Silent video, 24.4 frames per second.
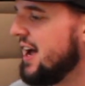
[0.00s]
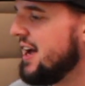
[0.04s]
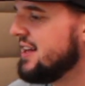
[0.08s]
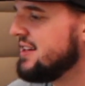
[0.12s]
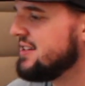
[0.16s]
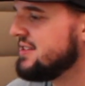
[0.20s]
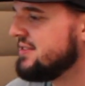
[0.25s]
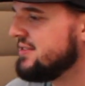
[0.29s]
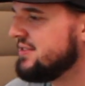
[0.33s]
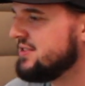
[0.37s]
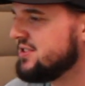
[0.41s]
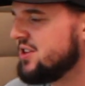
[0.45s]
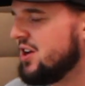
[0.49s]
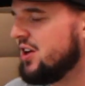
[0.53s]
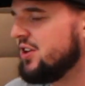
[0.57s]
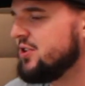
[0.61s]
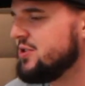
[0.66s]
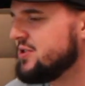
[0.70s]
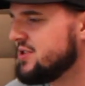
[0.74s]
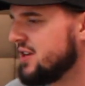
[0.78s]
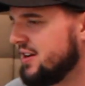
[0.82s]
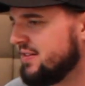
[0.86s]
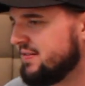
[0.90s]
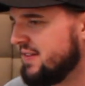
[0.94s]
at,
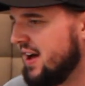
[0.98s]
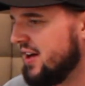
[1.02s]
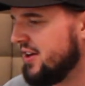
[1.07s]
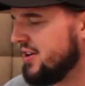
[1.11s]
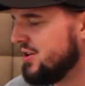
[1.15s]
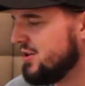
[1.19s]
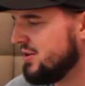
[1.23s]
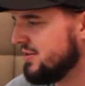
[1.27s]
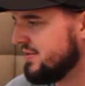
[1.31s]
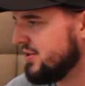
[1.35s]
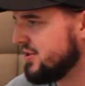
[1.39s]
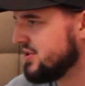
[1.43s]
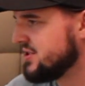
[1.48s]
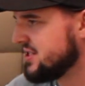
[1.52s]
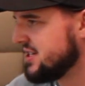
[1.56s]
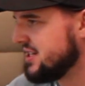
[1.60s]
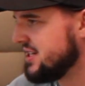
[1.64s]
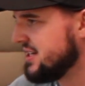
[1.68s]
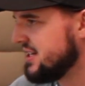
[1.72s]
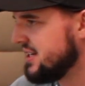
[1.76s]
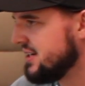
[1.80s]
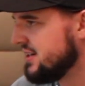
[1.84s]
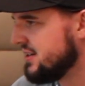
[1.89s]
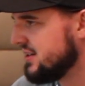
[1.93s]
it's called Utah Valley
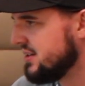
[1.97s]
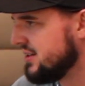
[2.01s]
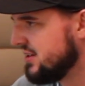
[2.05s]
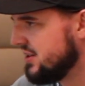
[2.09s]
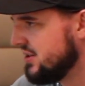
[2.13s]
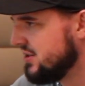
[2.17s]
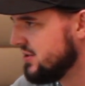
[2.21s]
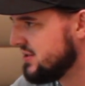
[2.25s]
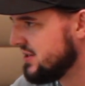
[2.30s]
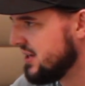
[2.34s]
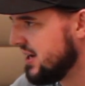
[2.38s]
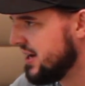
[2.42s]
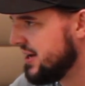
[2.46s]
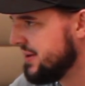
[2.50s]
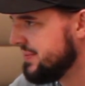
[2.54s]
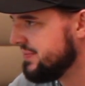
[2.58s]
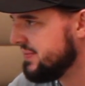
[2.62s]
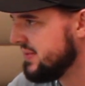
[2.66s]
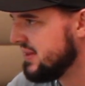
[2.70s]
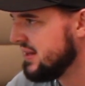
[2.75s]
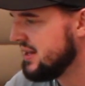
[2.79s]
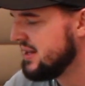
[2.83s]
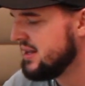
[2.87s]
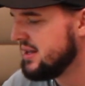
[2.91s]
University here in
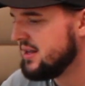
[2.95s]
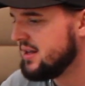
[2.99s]
Utah.